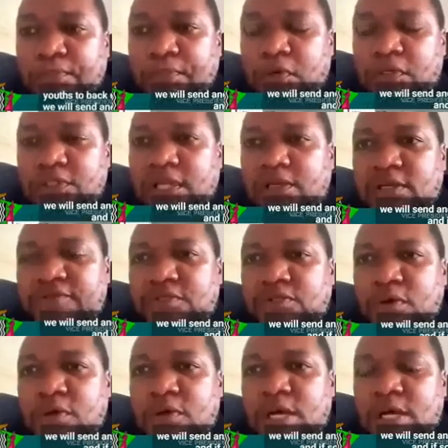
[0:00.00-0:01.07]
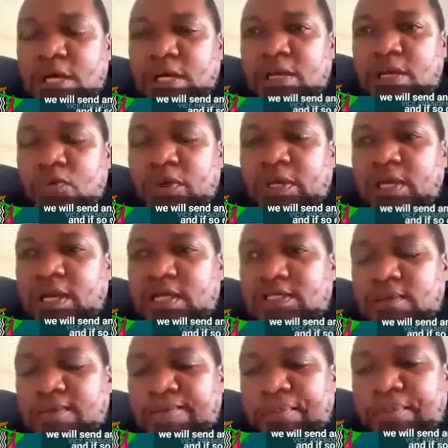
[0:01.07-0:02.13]
And if so, can we as
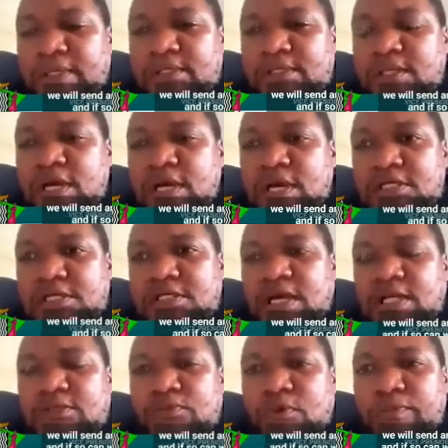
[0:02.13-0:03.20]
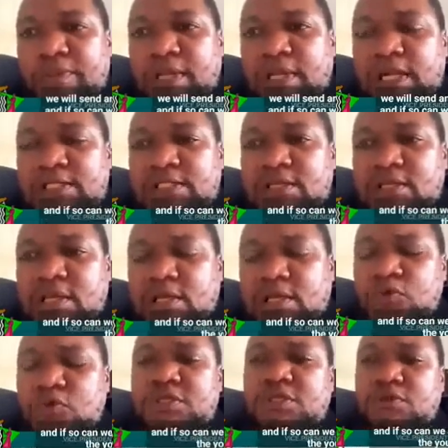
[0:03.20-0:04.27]
MPs start mobilizing the
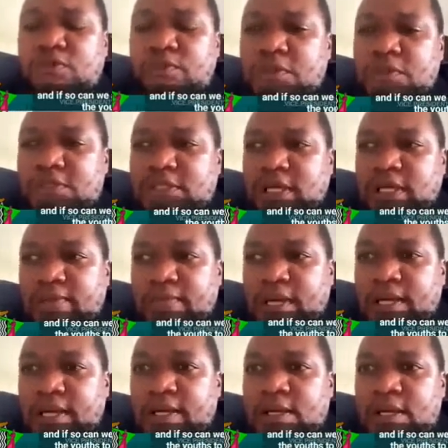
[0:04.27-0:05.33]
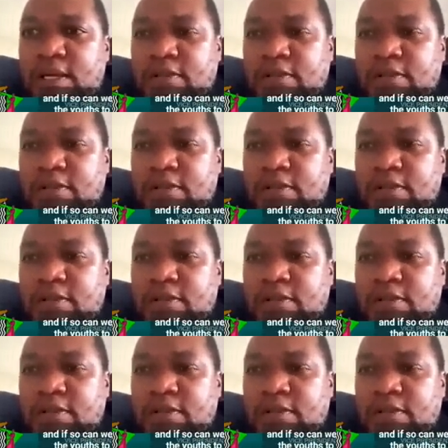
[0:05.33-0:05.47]
youths to be on standby?